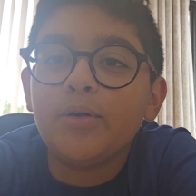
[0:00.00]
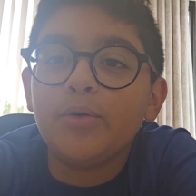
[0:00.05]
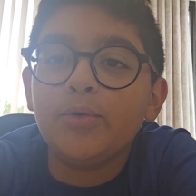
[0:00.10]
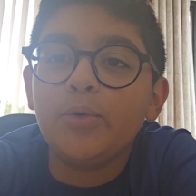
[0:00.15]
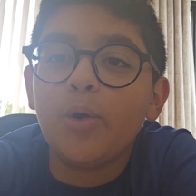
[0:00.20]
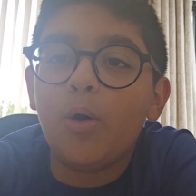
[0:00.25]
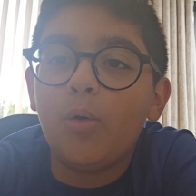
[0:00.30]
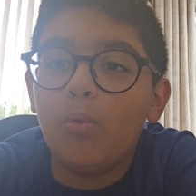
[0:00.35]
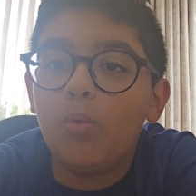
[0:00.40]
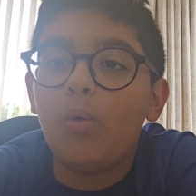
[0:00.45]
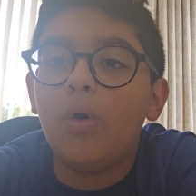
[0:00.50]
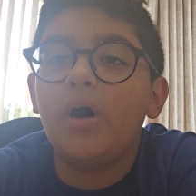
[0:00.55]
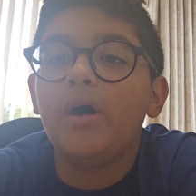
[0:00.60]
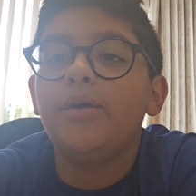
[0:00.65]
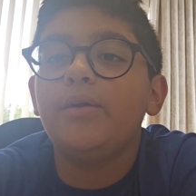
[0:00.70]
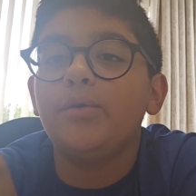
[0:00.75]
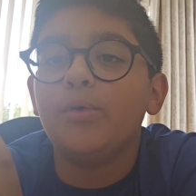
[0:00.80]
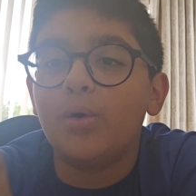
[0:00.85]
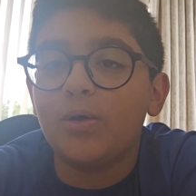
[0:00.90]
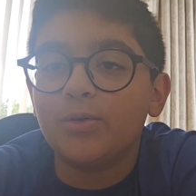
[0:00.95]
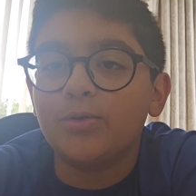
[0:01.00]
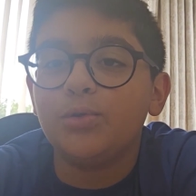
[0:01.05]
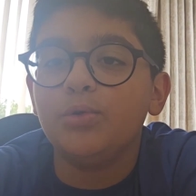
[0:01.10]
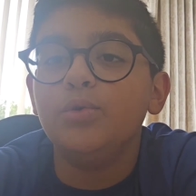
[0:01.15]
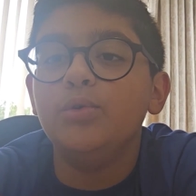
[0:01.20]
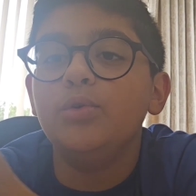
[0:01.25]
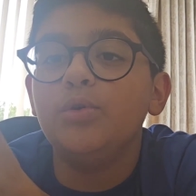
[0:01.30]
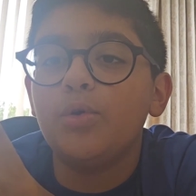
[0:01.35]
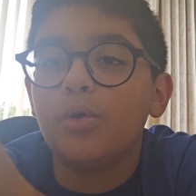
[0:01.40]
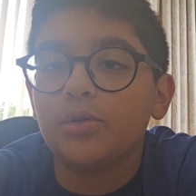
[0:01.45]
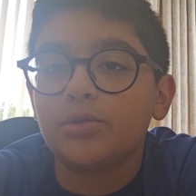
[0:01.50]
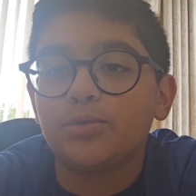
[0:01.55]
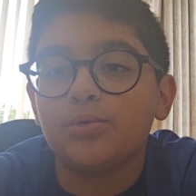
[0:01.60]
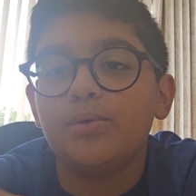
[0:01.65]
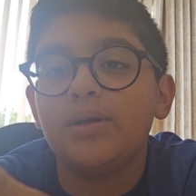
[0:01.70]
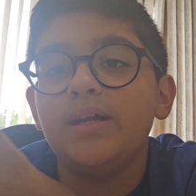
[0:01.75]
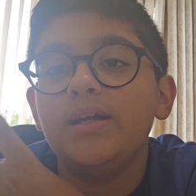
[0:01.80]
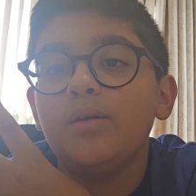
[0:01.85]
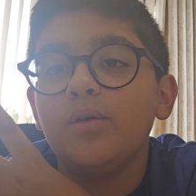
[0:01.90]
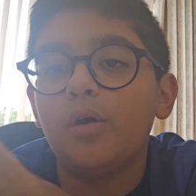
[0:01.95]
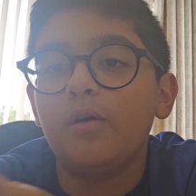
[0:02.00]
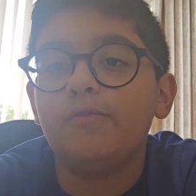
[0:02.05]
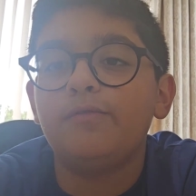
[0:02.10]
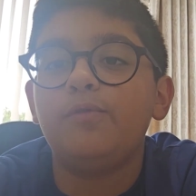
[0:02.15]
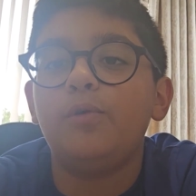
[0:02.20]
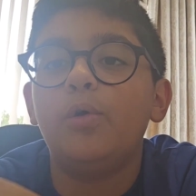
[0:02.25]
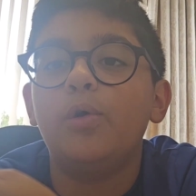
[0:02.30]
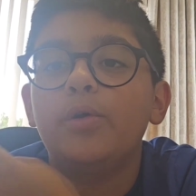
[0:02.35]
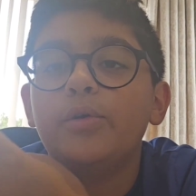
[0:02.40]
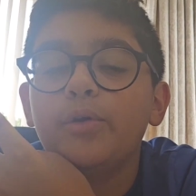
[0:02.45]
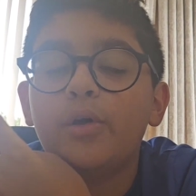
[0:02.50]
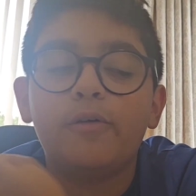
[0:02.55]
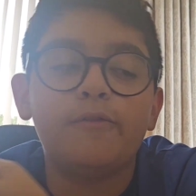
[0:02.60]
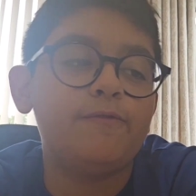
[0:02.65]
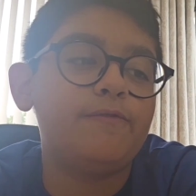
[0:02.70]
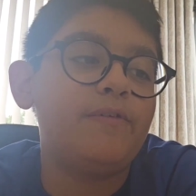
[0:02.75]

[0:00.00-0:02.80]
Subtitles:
Not 1, not 2, not 3, not 4, not